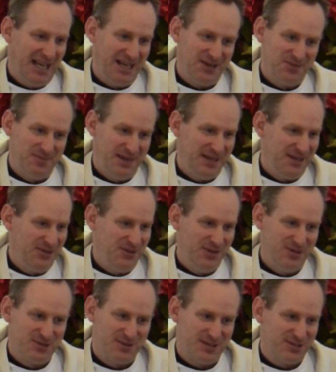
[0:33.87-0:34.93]
I don't make New
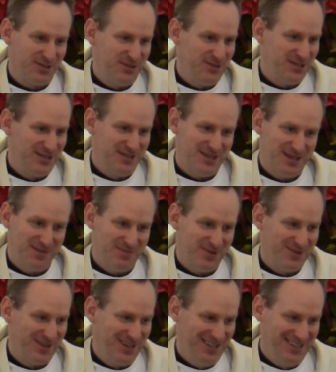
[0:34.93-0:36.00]
Year's resolutions
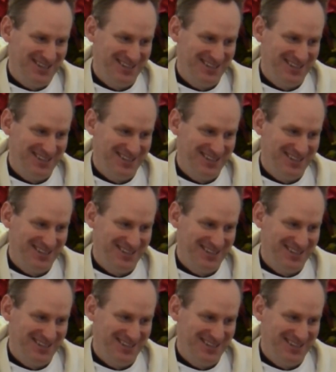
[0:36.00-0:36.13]
anymore